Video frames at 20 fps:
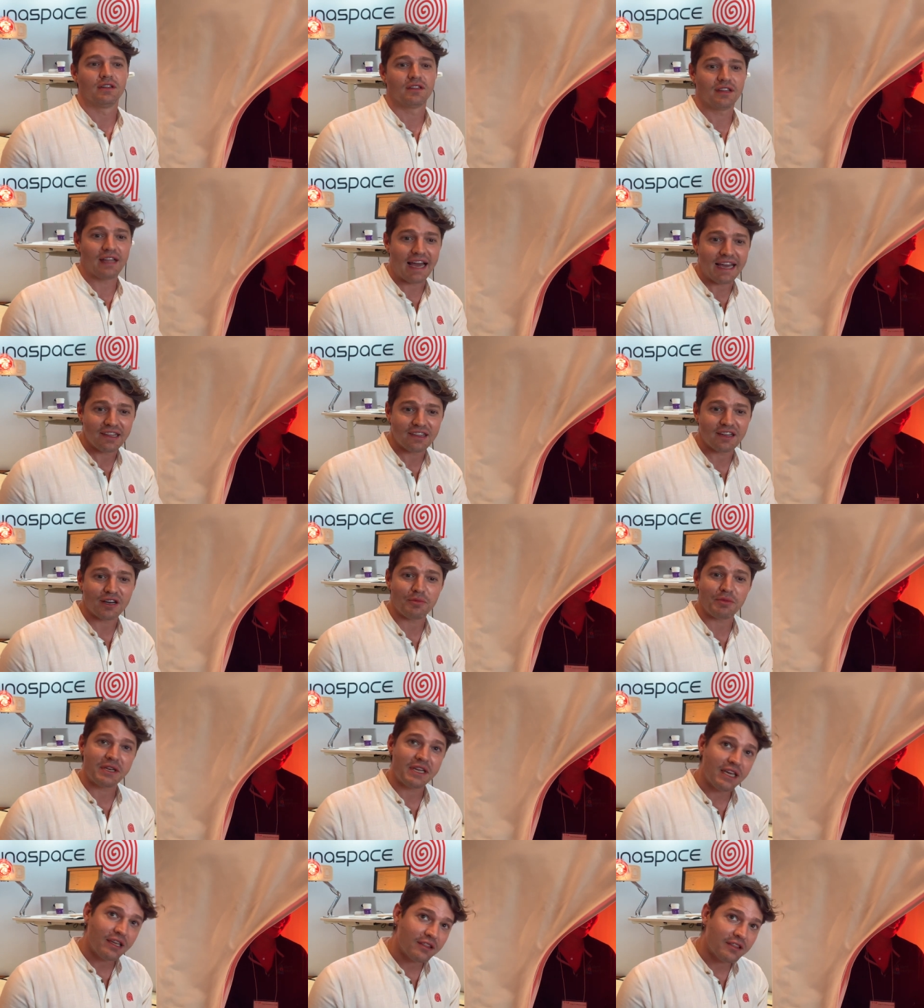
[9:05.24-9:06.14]
Light
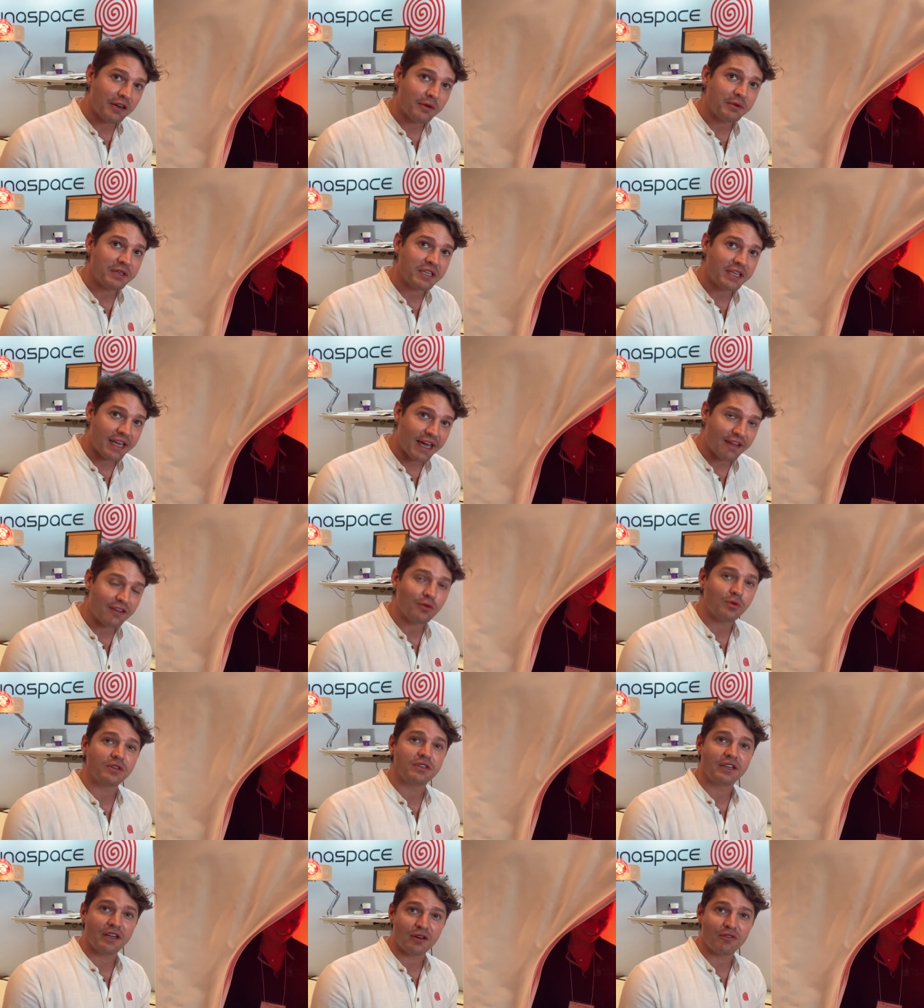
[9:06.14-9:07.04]
therapy and heat therapy together
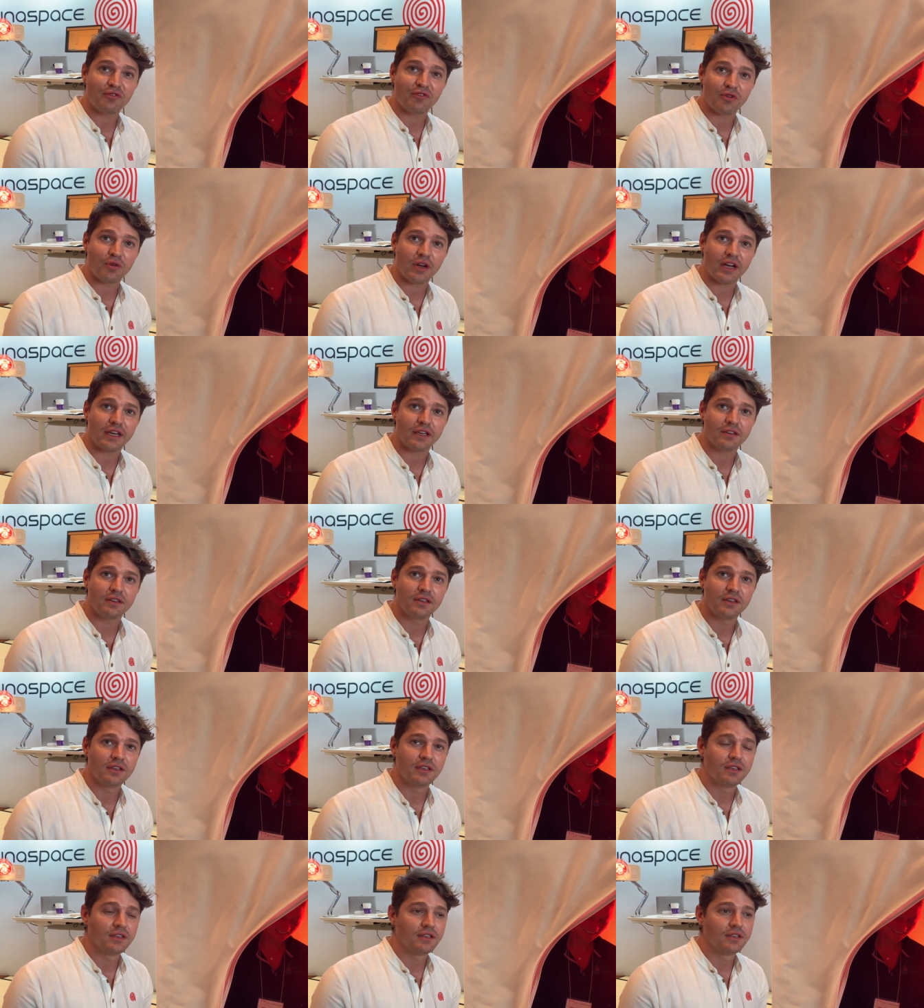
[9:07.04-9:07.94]
with near infrared,
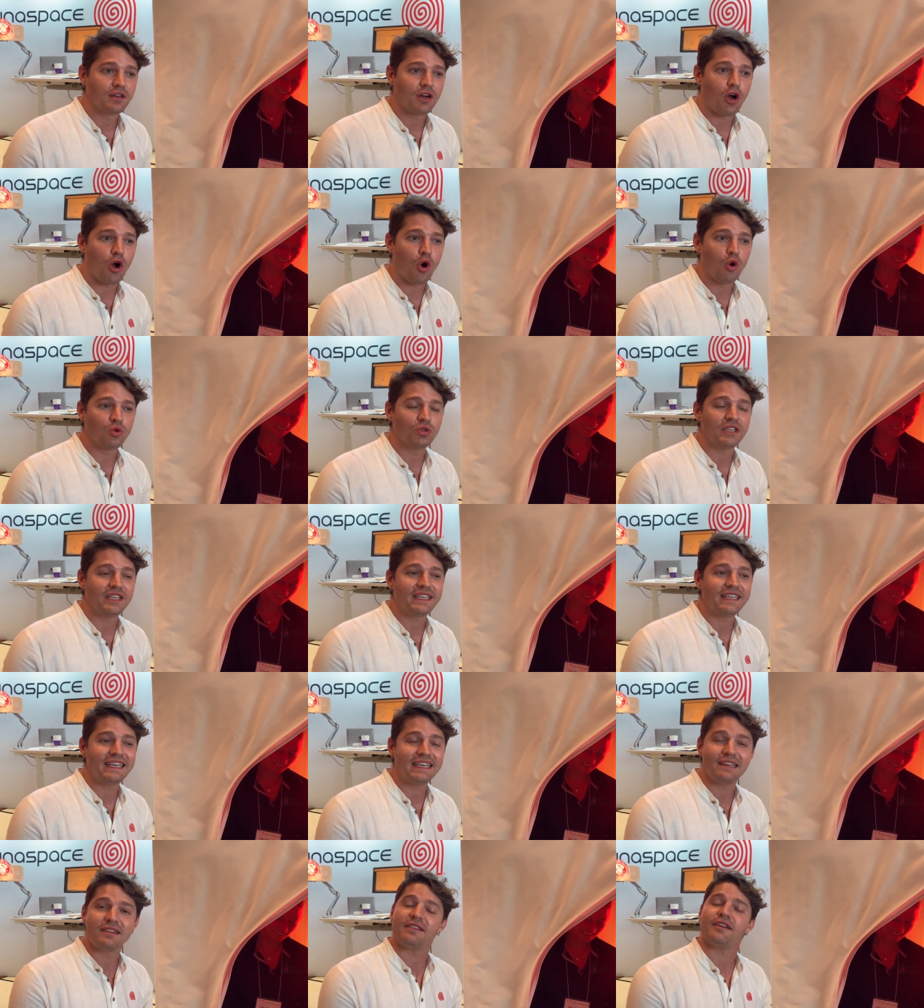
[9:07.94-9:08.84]
only
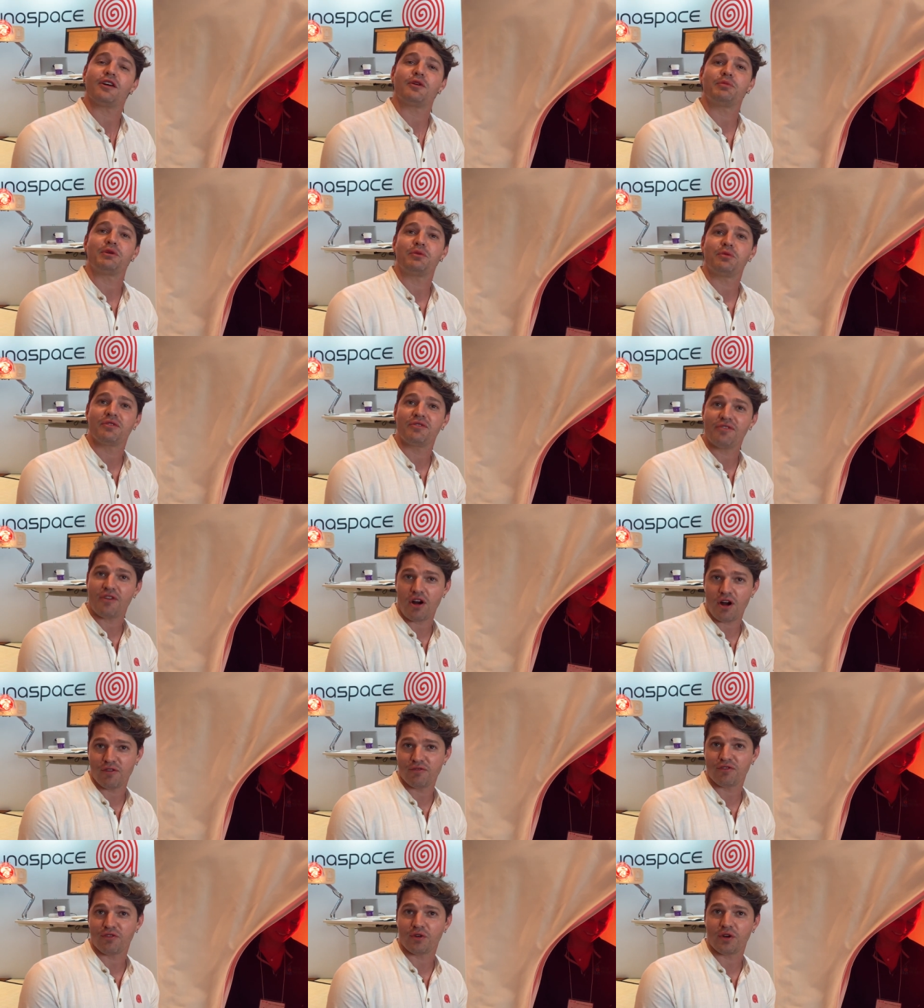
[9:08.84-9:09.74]
heat therapy with
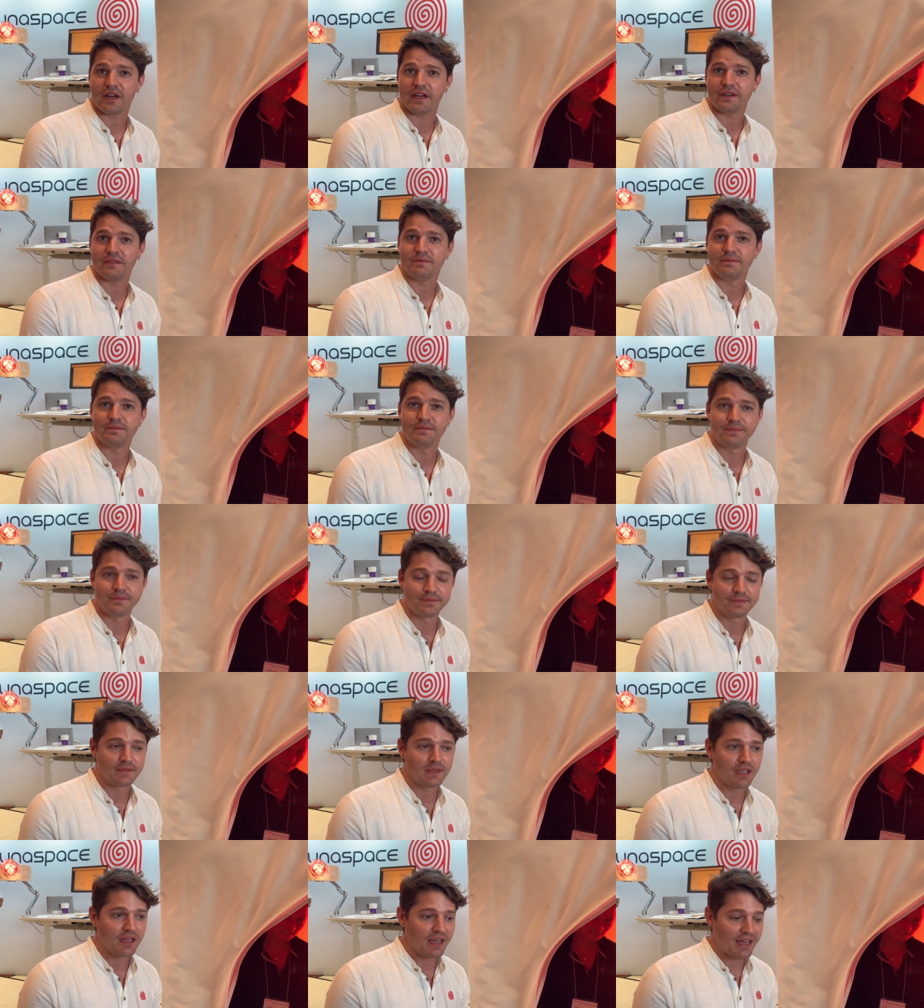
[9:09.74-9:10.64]
far infrared.
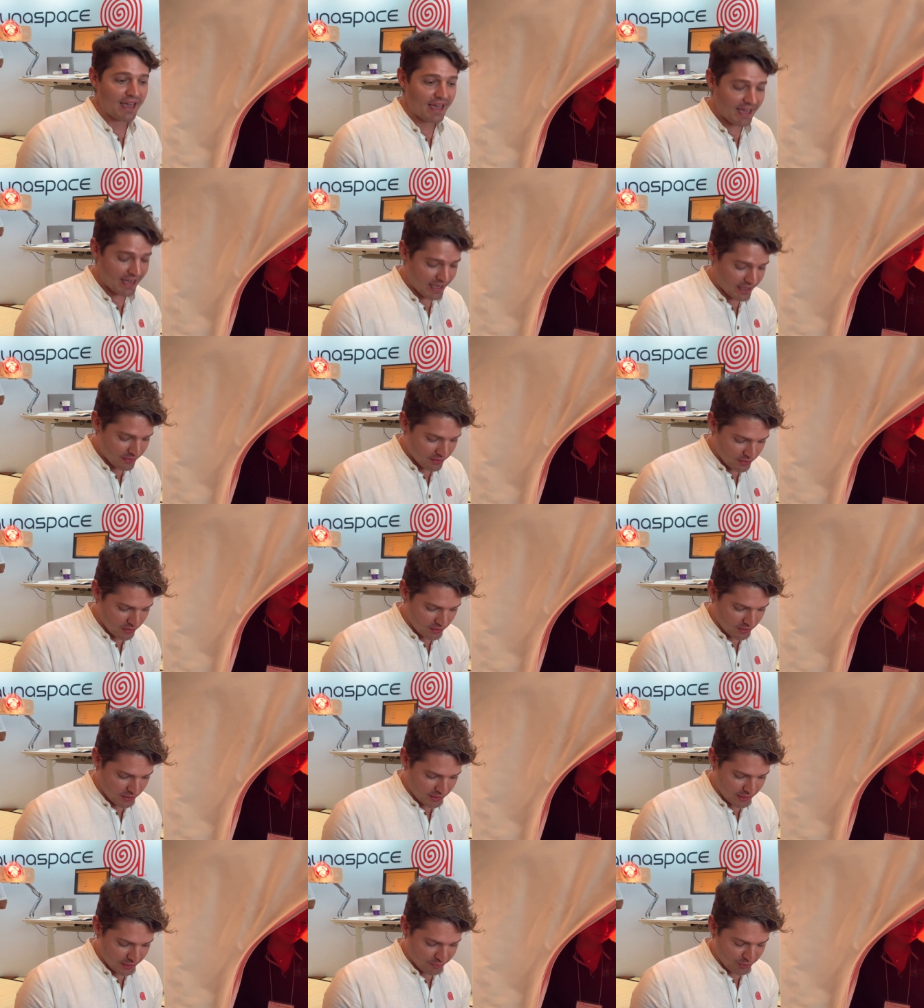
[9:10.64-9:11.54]
And
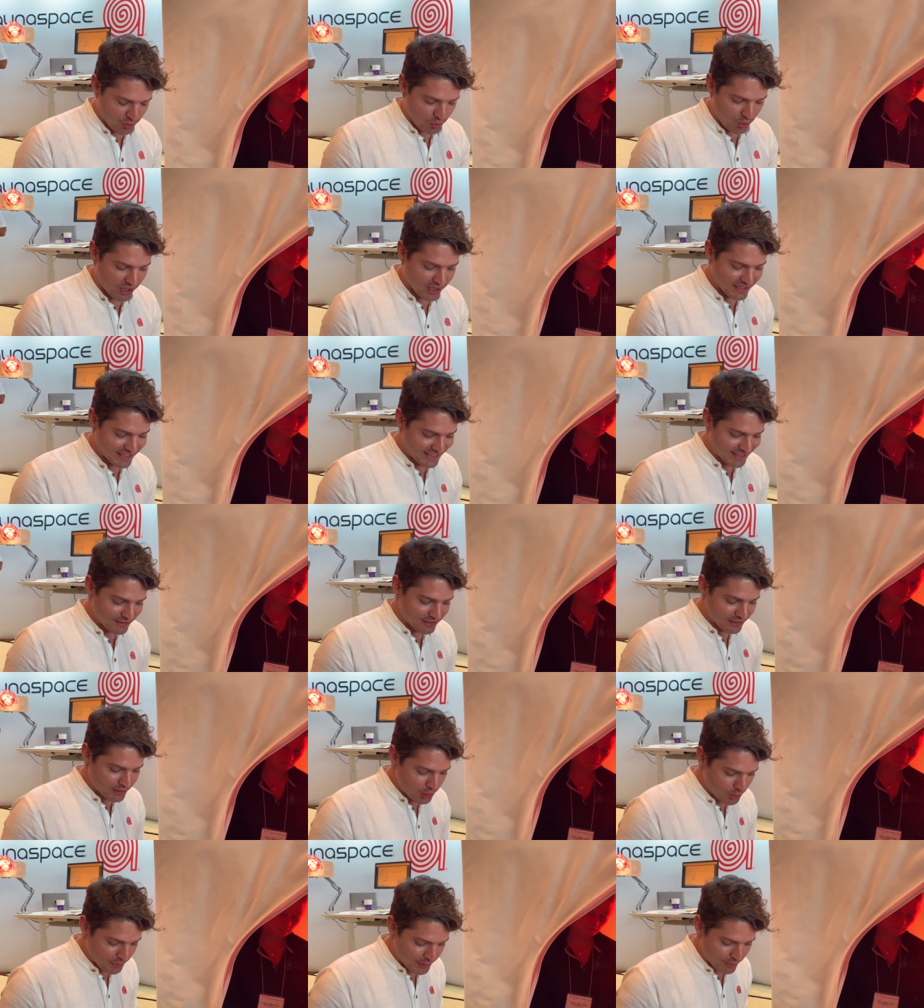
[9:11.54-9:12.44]
if you want to get a
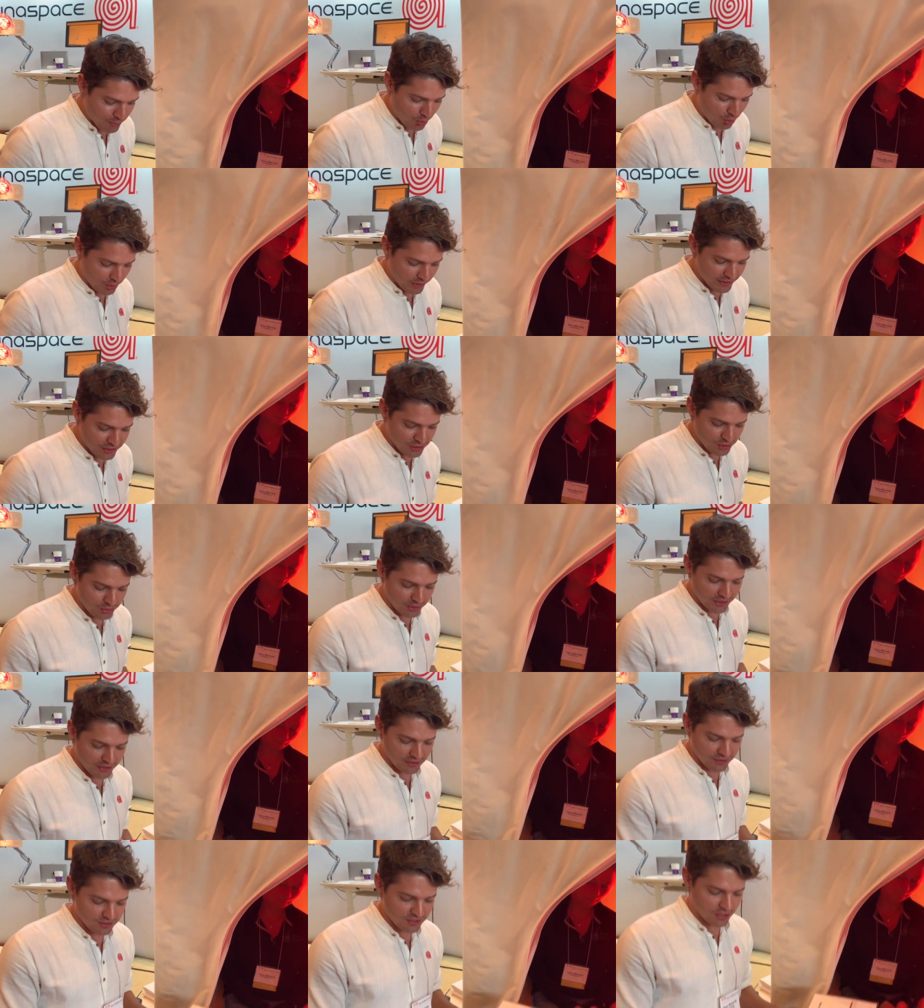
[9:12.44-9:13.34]
little bit more into
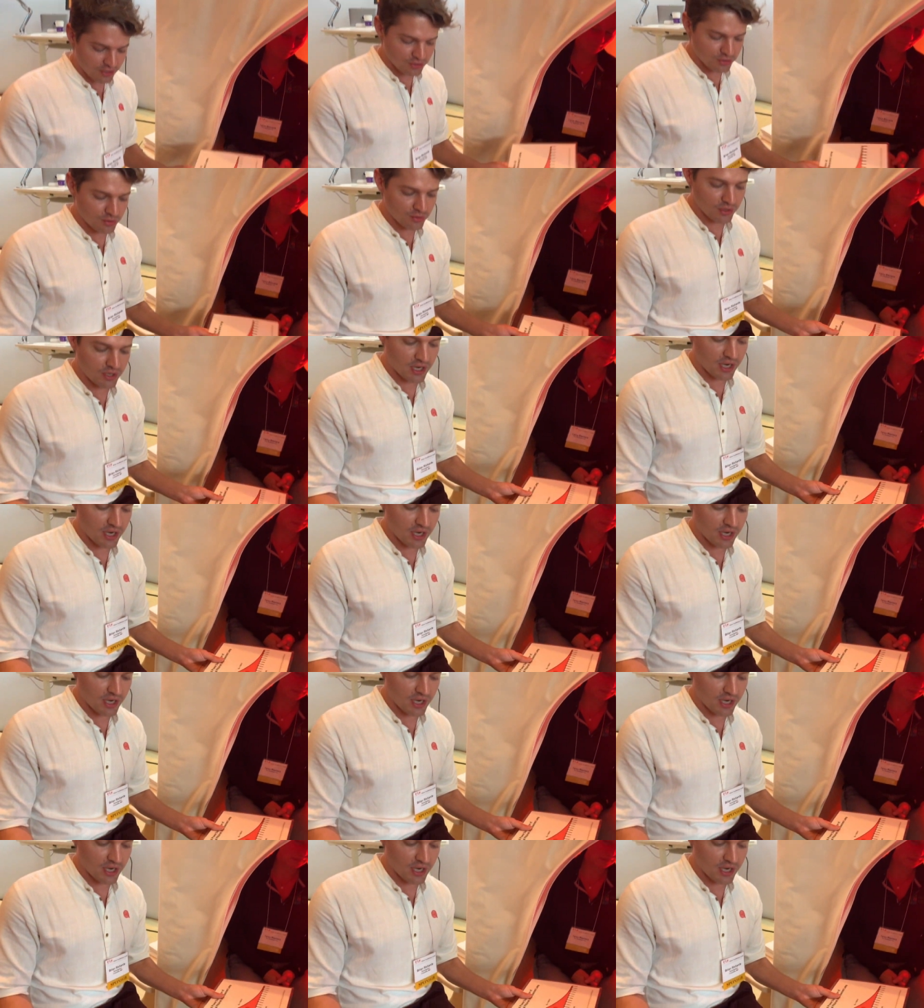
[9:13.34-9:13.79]
it, there's also a